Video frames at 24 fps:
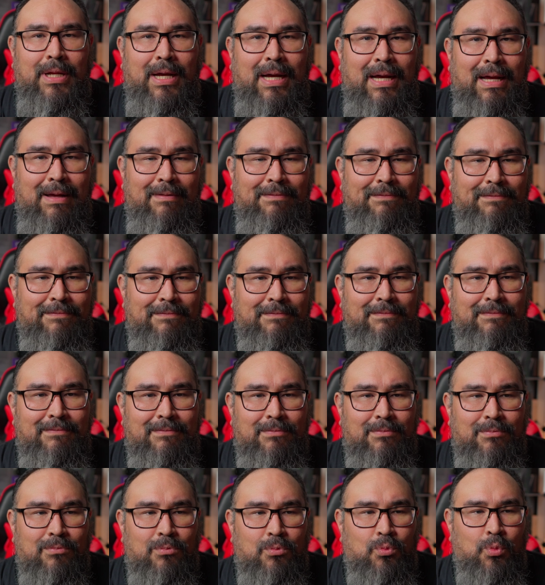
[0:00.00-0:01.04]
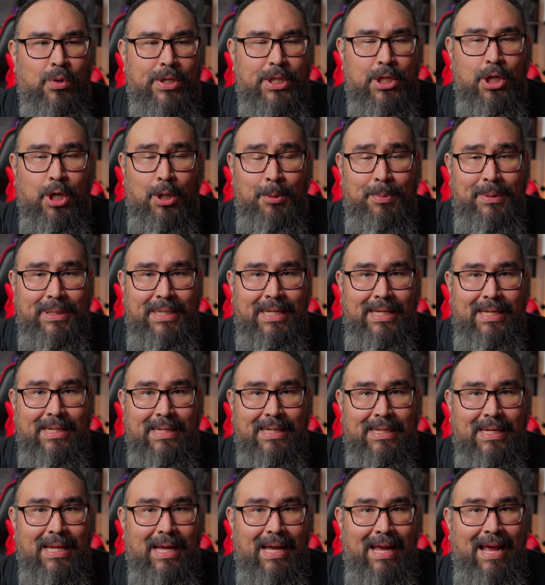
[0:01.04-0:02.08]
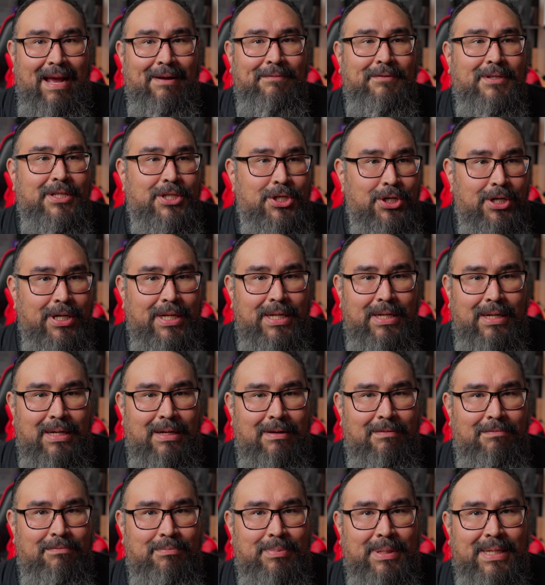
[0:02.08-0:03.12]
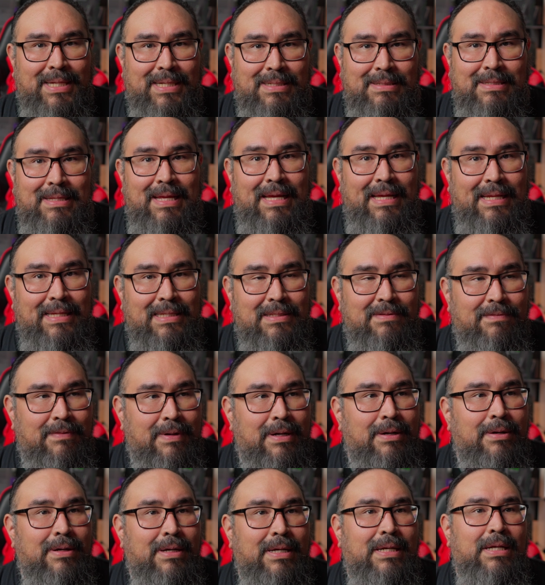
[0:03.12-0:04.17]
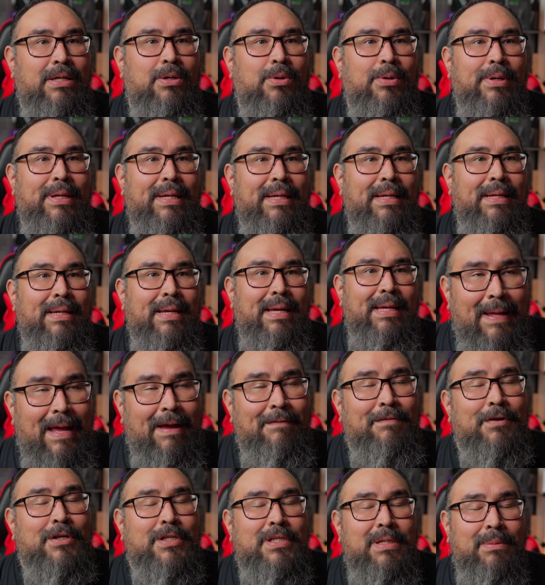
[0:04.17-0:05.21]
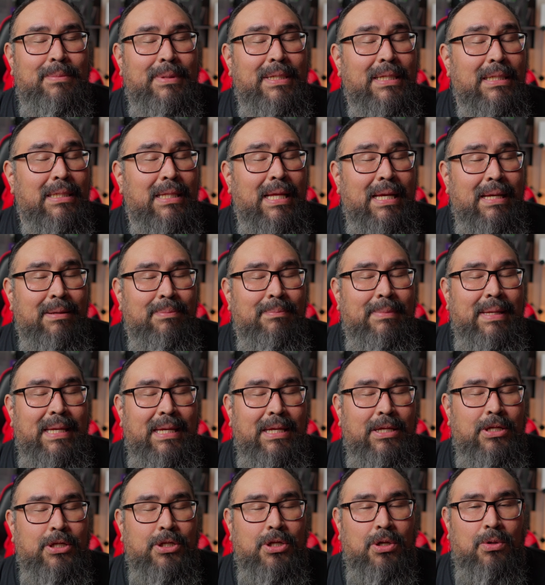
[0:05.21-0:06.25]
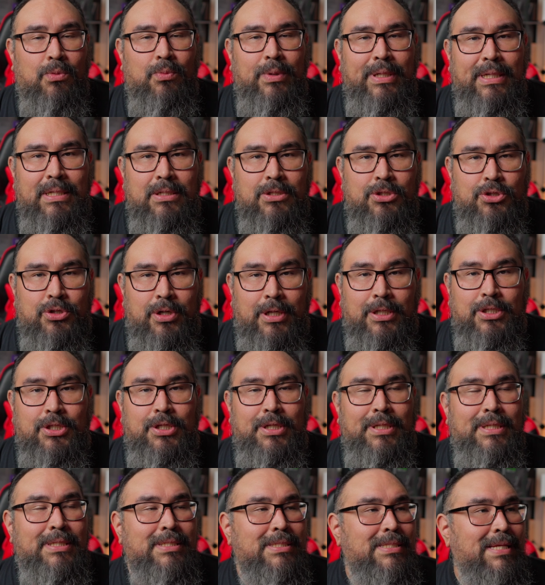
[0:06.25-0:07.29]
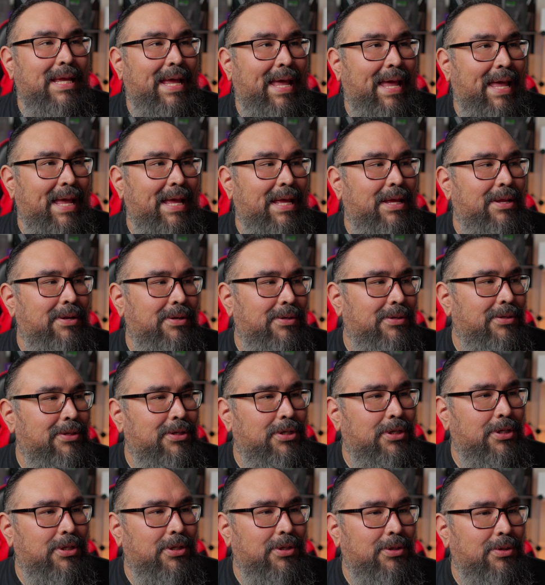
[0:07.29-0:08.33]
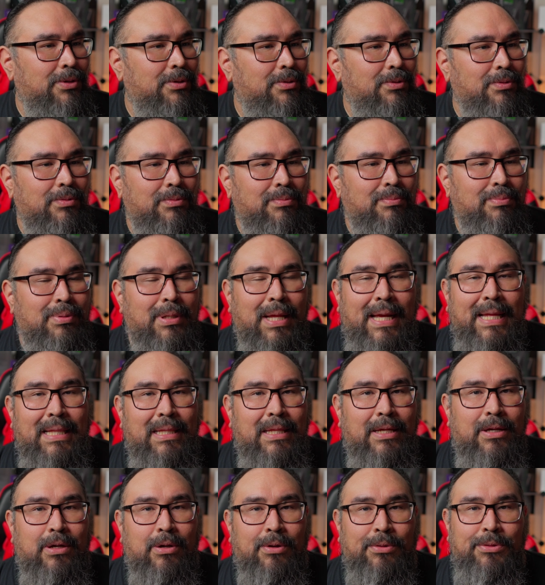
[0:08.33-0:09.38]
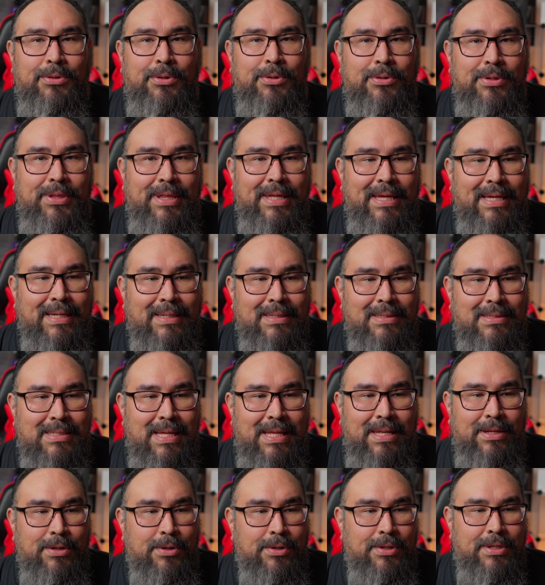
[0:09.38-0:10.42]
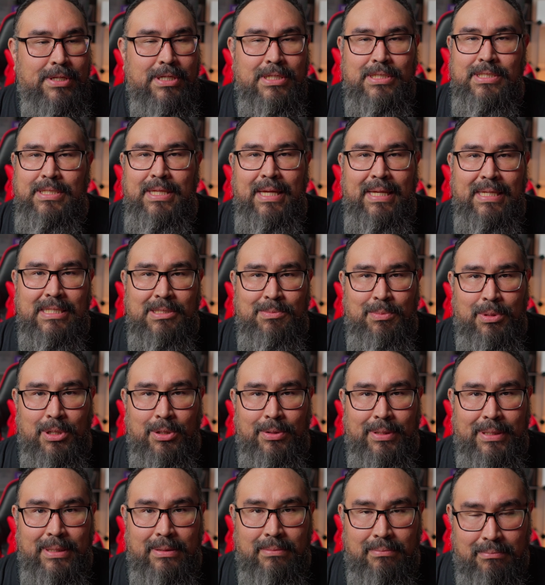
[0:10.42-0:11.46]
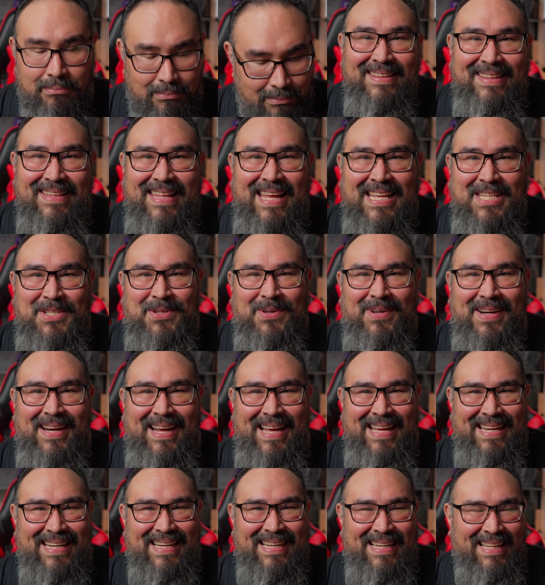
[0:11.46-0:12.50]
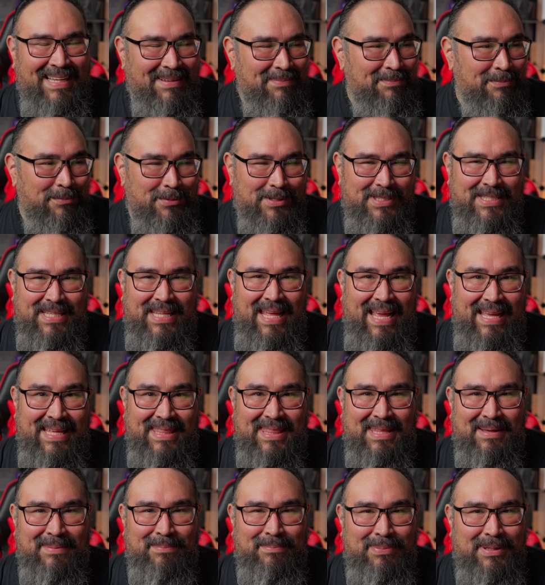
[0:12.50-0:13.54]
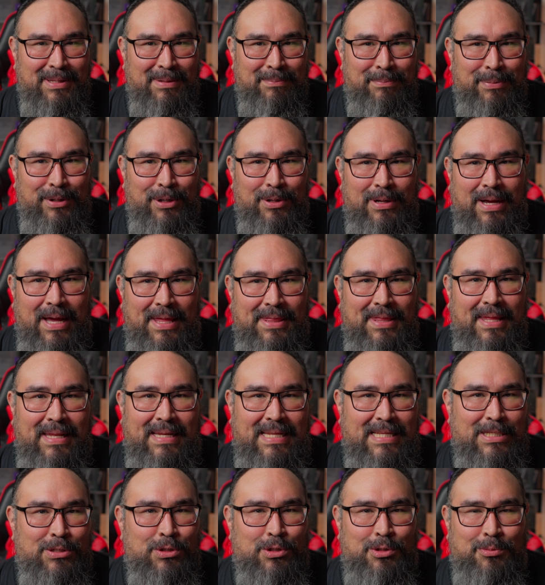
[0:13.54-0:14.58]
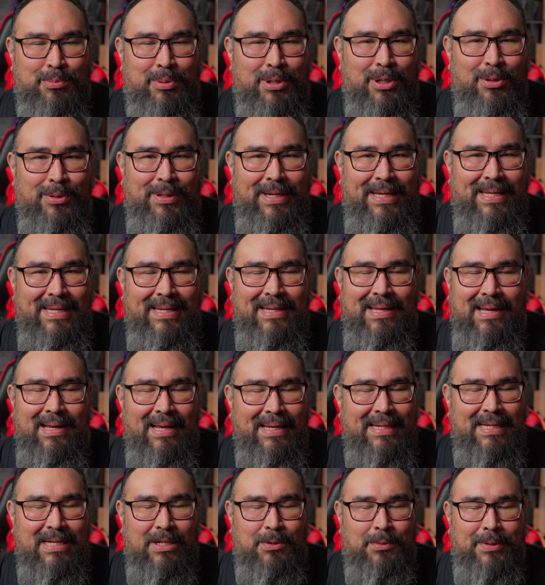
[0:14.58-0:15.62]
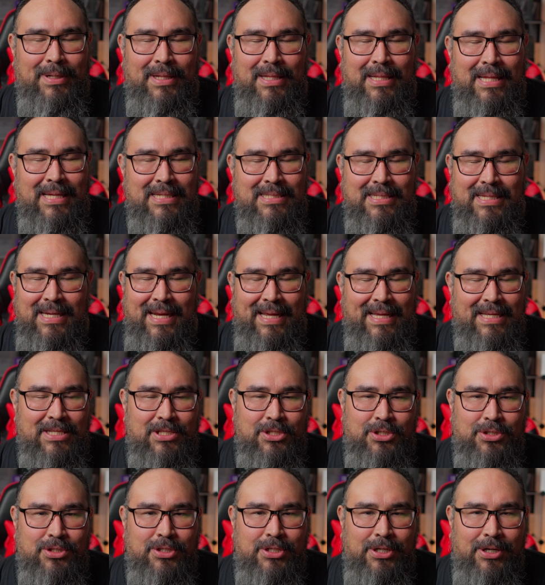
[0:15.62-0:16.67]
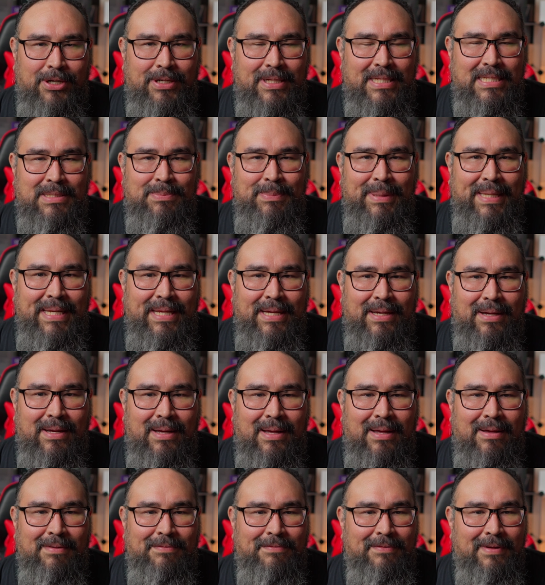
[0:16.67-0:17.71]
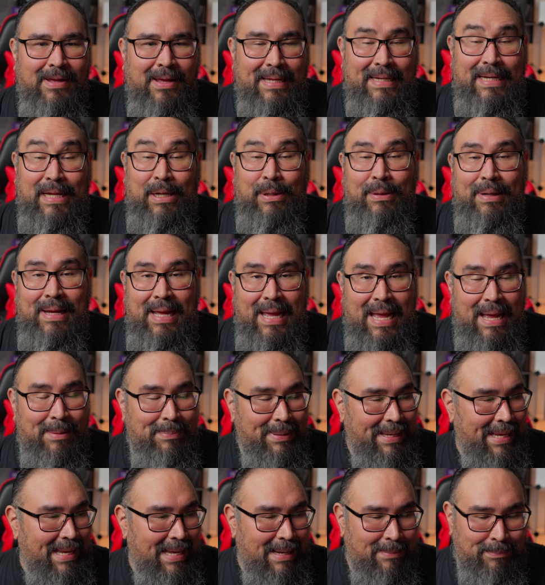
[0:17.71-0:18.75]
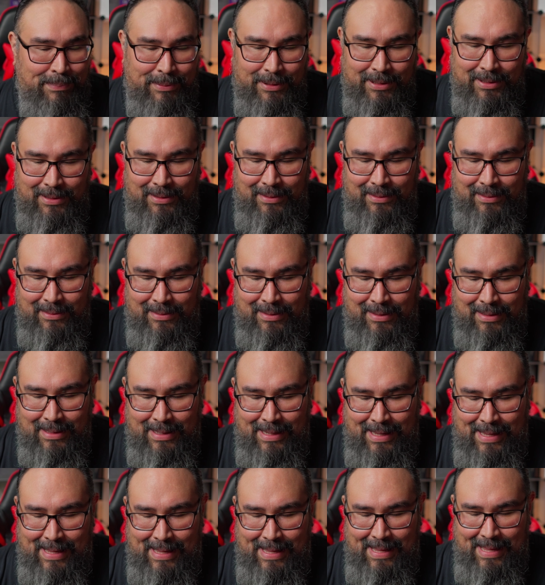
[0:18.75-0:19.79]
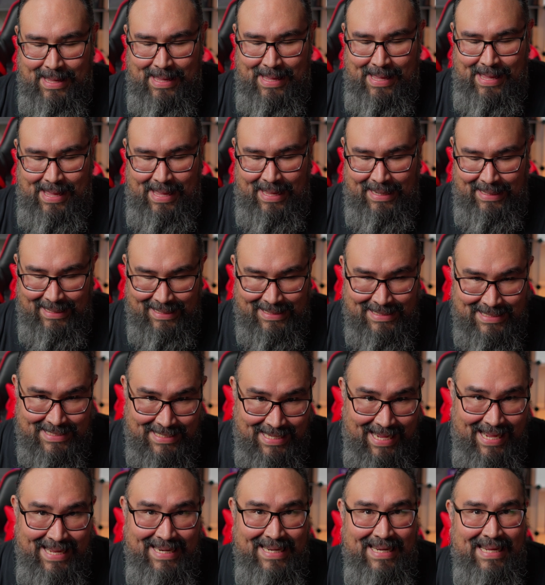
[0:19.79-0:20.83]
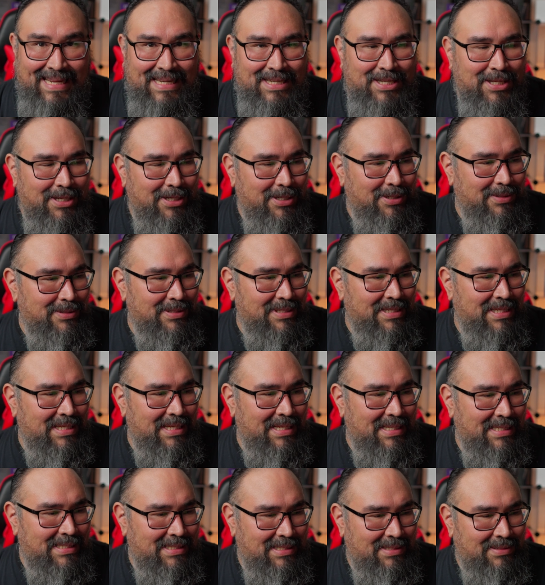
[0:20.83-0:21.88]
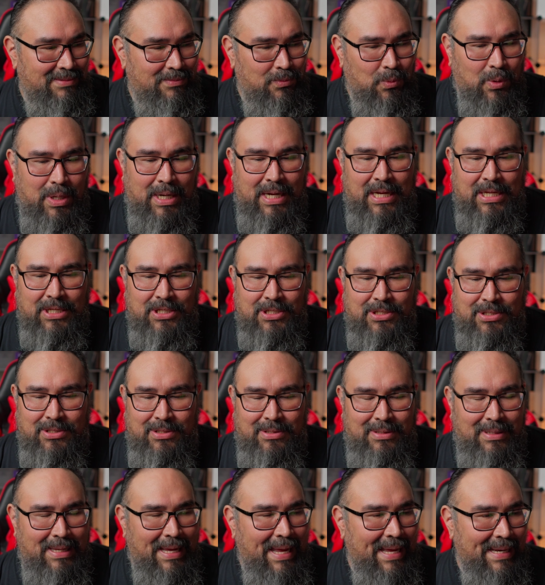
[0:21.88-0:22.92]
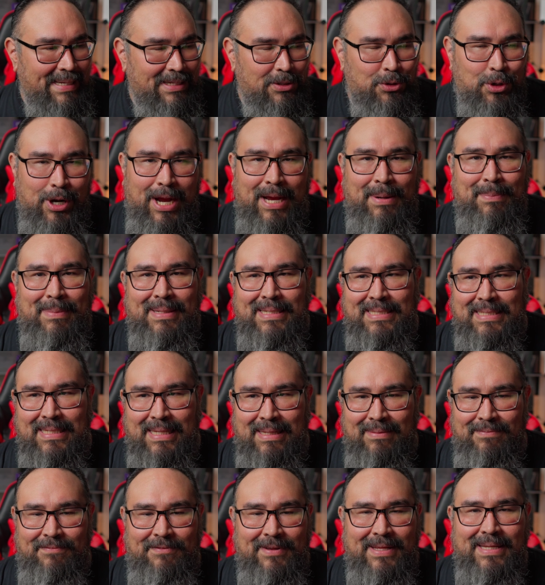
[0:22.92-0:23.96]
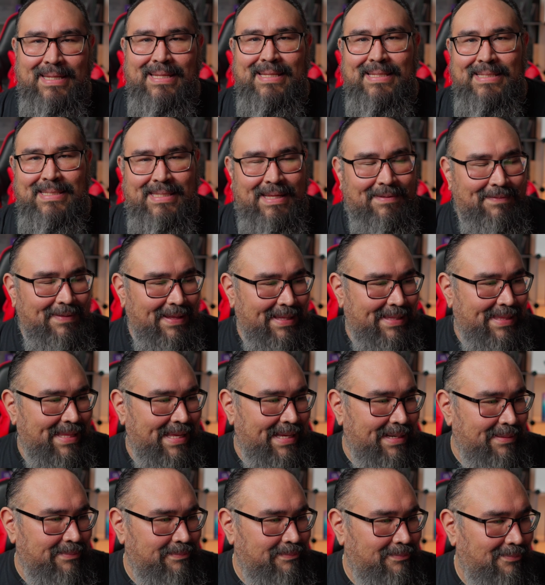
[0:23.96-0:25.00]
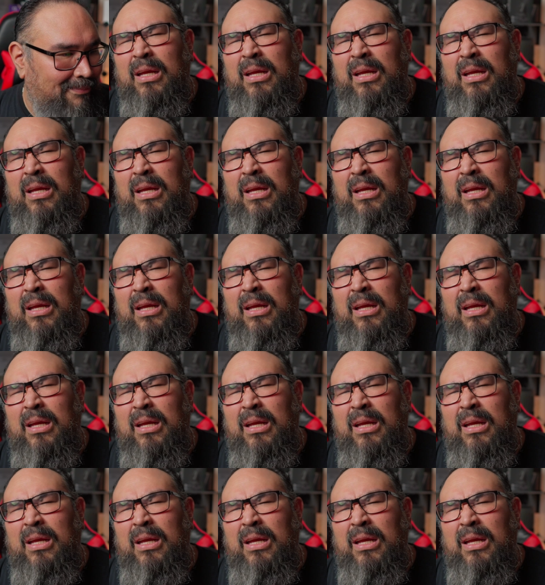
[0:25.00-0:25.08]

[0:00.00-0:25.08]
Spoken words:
off when you open it and not have to turn it off, because that is very annoying. If you're somebody like me, you don't read instructions and you blindly go through things and you just think it's broken. That's where I ended up, was like I thought this was broken. I didn't realize that I can turn this media off. And now I'm a happy camper and excited to use this watch and track my sleep, fitness, stuff like that.